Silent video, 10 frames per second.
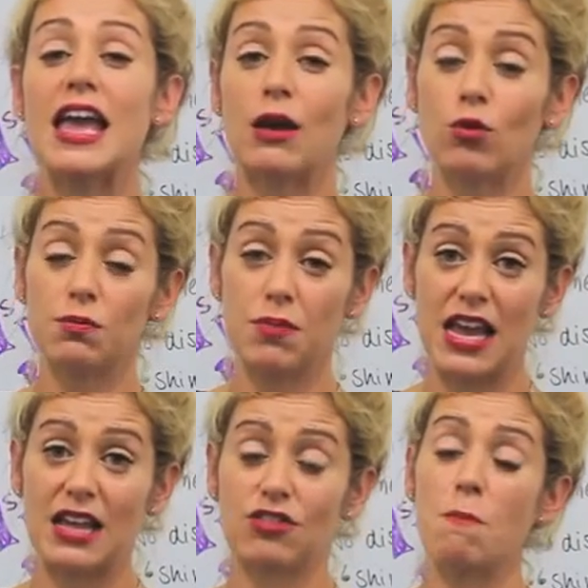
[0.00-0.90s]
it would
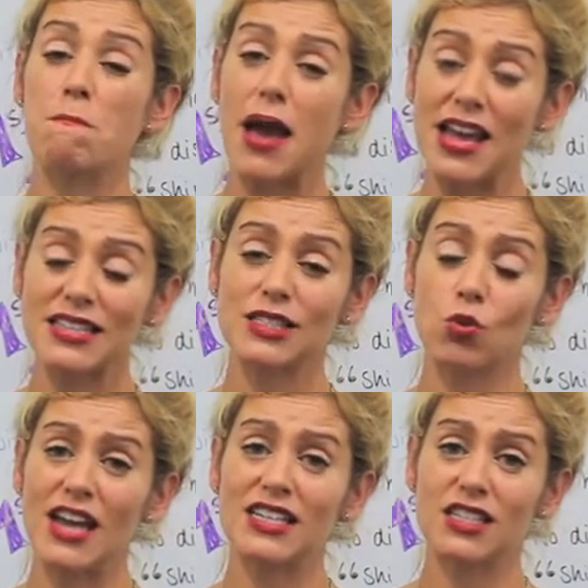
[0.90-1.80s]
be the best
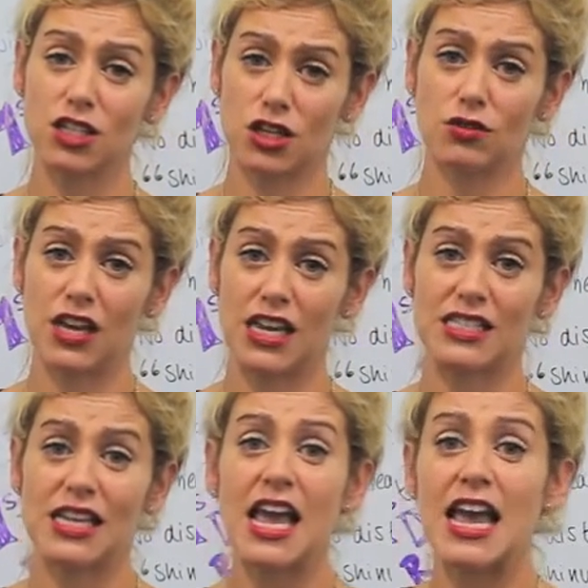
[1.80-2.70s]
way to do
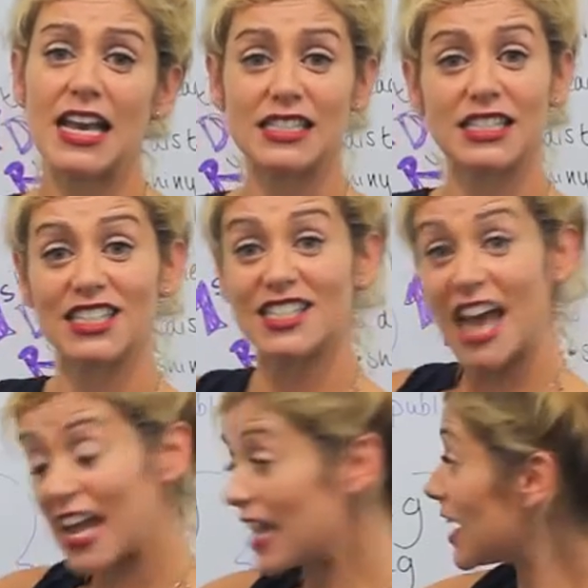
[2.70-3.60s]
this is to
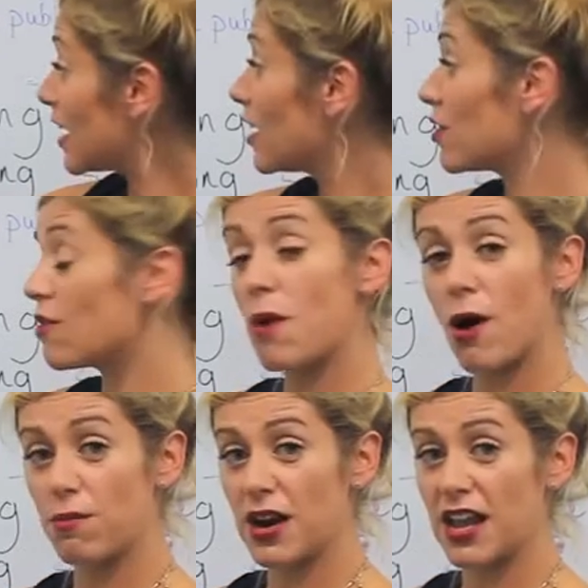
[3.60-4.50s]
take the
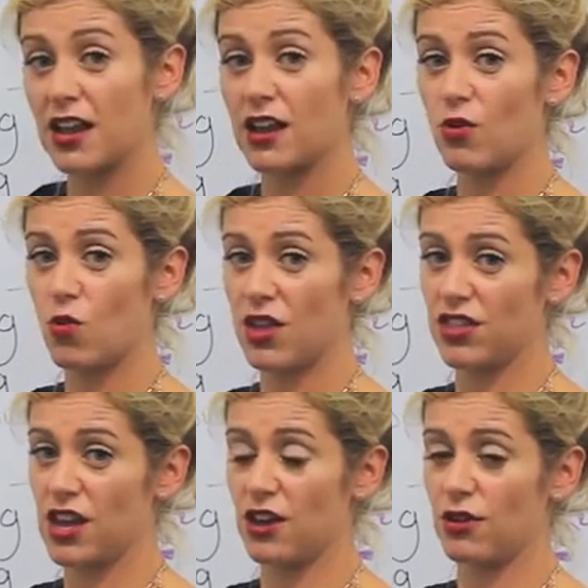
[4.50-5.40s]
public with
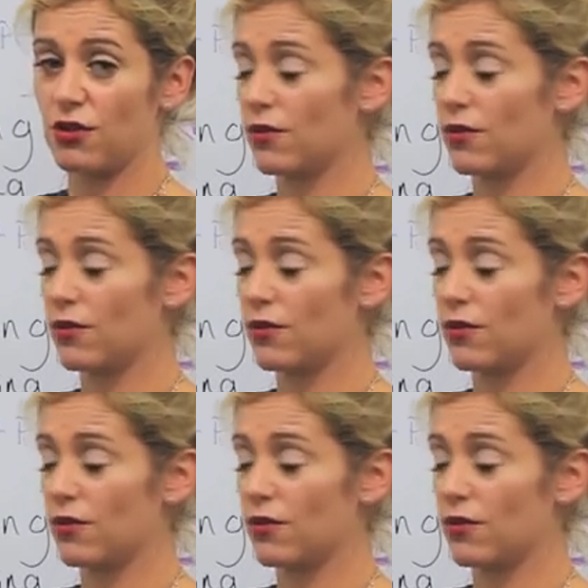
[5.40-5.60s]
you.